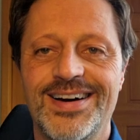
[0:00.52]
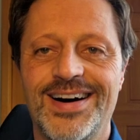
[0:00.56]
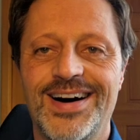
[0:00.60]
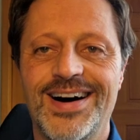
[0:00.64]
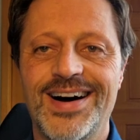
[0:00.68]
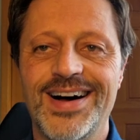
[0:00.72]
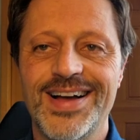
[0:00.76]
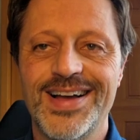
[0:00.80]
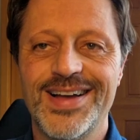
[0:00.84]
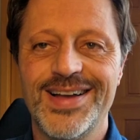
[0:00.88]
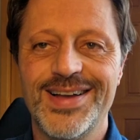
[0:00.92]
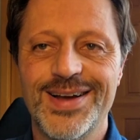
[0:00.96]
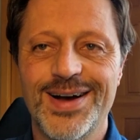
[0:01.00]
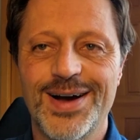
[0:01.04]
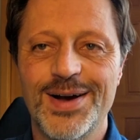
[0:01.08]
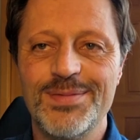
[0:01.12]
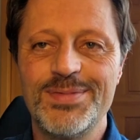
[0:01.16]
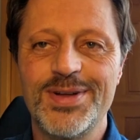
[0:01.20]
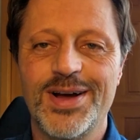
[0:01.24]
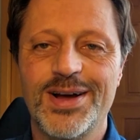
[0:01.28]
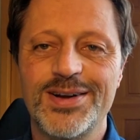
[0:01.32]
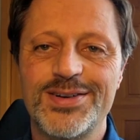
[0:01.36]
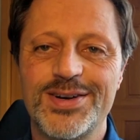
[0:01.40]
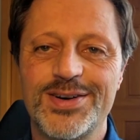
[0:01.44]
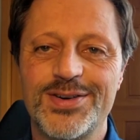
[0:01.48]
Hi, I'm
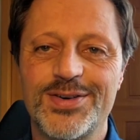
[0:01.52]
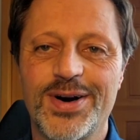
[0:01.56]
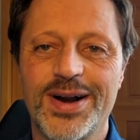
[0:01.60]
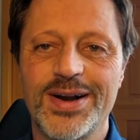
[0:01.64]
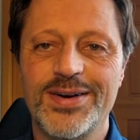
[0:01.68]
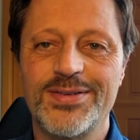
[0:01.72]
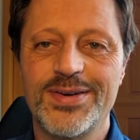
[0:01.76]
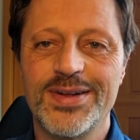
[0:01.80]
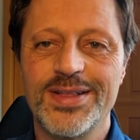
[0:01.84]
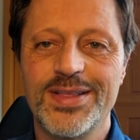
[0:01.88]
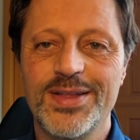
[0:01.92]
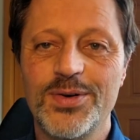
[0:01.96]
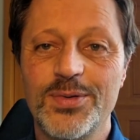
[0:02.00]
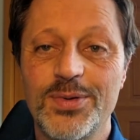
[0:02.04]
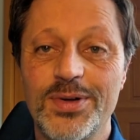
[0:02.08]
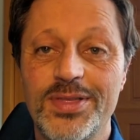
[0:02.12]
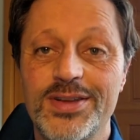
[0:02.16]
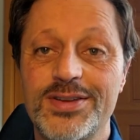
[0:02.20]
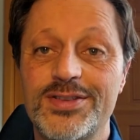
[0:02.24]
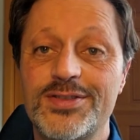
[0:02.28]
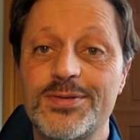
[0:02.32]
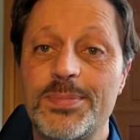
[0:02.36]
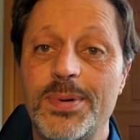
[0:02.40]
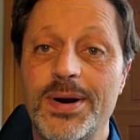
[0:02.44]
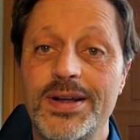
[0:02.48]
Dr. Greg Grillo with
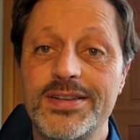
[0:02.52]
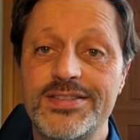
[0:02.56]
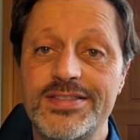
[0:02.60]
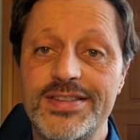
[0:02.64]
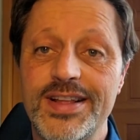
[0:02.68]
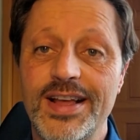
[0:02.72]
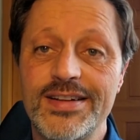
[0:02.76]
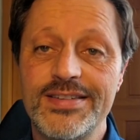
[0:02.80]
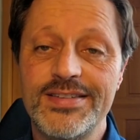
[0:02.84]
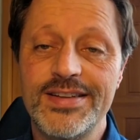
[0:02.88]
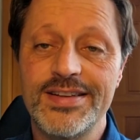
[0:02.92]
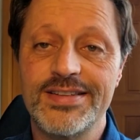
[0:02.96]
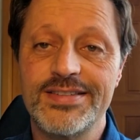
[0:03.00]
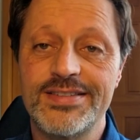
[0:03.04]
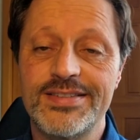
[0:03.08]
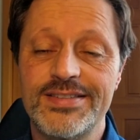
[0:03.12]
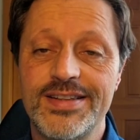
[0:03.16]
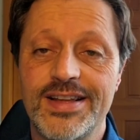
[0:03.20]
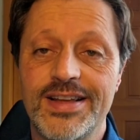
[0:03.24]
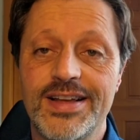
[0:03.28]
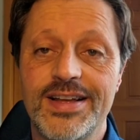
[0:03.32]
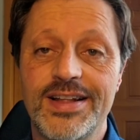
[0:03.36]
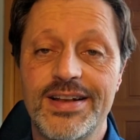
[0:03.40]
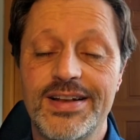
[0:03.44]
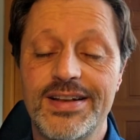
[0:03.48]
Express Dentist,
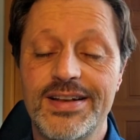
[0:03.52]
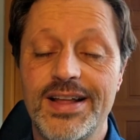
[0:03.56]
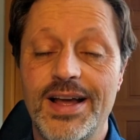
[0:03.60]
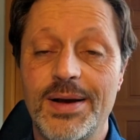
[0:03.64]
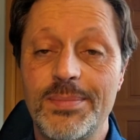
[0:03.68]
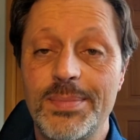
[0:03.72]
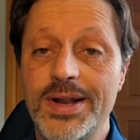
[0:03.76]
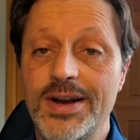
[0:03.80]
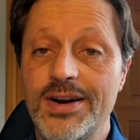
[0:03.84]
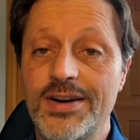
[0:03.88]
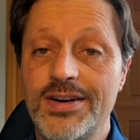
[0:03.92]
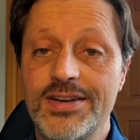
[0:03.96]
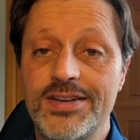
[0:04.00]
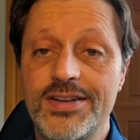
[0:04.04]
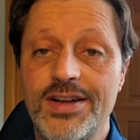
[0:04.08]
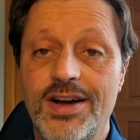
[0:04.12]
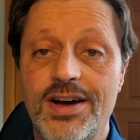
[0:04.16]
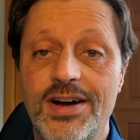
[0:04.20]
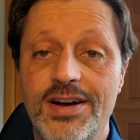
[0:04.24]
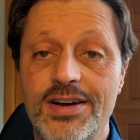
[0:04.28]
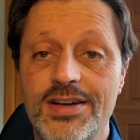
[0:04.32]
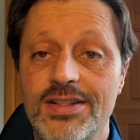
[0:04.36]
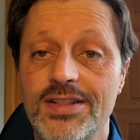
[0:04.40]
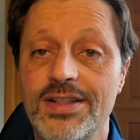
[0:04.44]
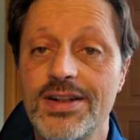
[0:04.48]
and I'm here to
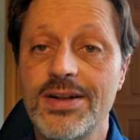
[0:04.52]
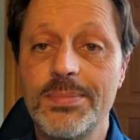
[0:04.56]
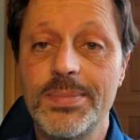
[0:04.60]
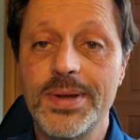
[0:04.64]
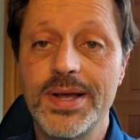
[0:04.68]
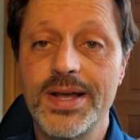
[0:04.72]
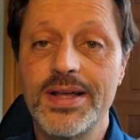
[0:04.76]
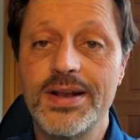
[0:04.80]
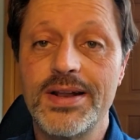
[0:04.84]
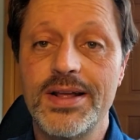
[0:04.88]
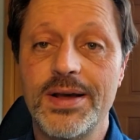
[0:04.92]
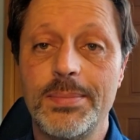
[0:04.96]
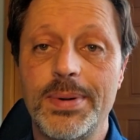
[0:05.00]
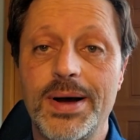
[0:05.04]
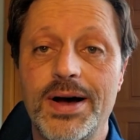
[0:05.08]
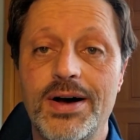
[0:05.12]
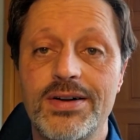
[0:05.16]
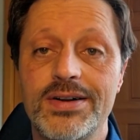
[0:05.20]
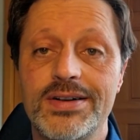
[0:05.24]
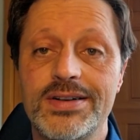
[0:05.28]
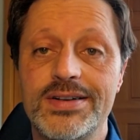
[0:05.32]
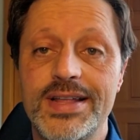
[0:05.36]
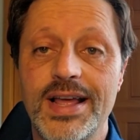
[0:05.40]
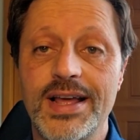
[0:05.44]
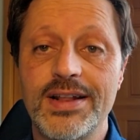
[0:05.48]
talk a little bit
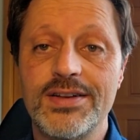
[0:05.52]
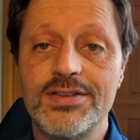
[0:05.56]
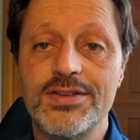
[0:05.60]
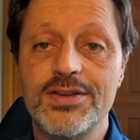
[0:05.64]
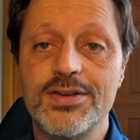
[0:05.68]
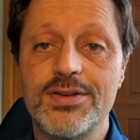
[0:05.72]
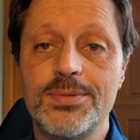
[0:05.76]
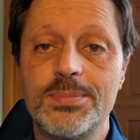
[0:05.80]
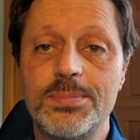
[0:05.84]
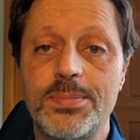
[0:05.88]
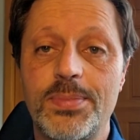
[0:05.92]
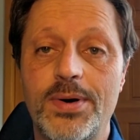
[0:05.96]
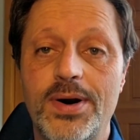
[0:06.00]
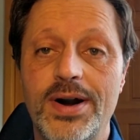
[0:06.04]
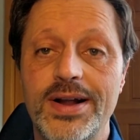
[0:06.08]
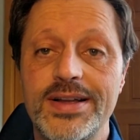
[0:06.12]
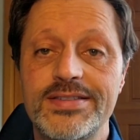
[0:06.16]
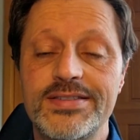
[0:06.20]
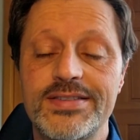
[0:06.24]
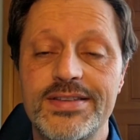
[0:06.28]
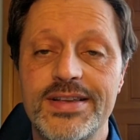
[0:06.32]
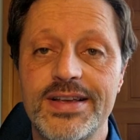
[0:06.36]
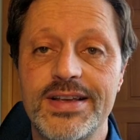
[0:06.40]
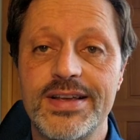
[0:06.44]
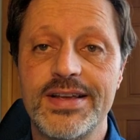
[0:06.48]
about dental
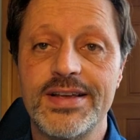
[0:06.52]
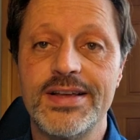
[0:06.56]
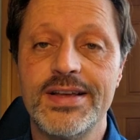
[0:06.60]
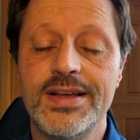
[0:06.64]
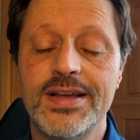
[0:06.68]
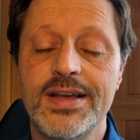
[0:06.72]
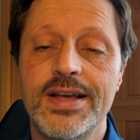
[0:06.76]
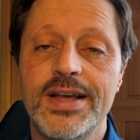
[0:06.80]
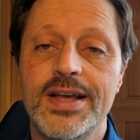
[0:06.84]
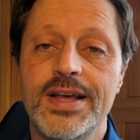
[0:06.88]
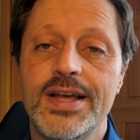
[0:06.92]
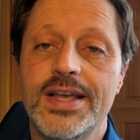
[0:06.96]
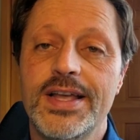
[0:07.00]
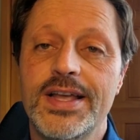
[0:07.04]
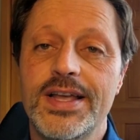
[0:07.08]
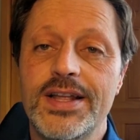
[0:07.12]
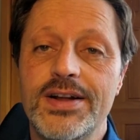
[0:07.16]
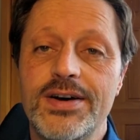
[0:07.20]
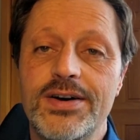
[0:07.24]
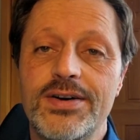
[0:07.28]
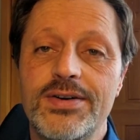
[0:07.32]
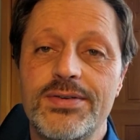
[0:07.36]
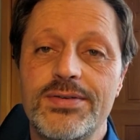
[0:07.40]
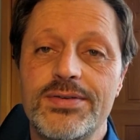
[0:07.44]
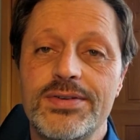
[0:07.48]
pricing.
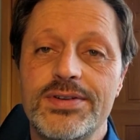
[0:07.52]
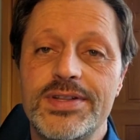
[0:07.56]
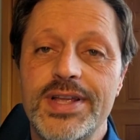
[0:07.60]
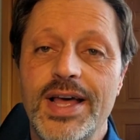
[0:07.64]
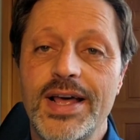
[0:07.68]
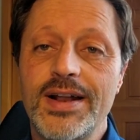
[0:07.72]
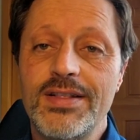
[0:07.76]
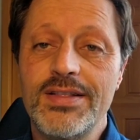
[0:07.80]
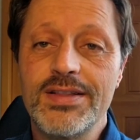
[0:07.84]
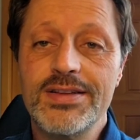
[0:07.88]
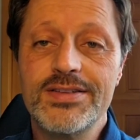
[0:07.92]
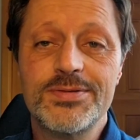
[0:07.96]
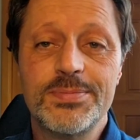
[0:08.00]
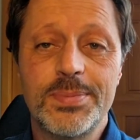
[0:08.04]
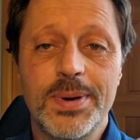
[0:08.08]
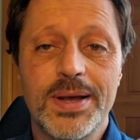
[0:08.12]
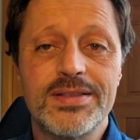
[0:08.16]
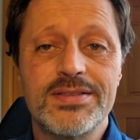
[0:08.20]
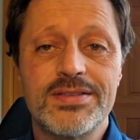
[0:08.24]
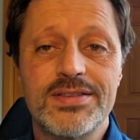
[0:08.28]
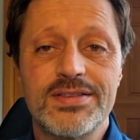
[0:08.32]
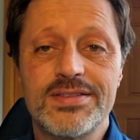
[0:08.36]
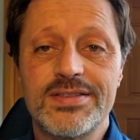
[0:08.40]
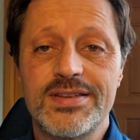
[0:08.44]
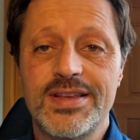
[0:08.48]
Dental
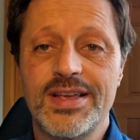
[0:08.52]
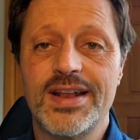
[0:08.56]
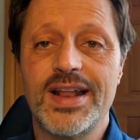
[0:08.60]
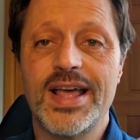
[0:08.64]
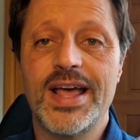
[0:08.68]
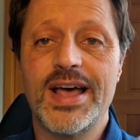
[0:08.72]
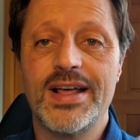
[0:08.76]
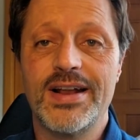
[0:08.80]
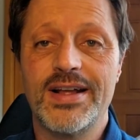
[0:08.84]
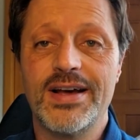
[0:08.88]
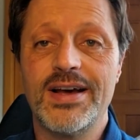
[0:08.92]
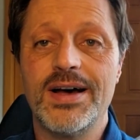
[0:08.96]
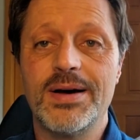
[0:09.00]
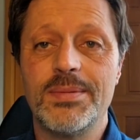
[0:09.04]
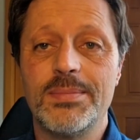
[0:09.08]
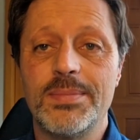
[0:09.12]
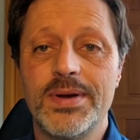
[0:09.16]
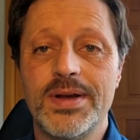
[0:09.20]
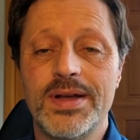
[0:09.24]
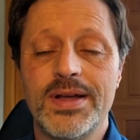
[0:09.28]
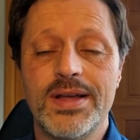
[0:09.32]
expenses can add up.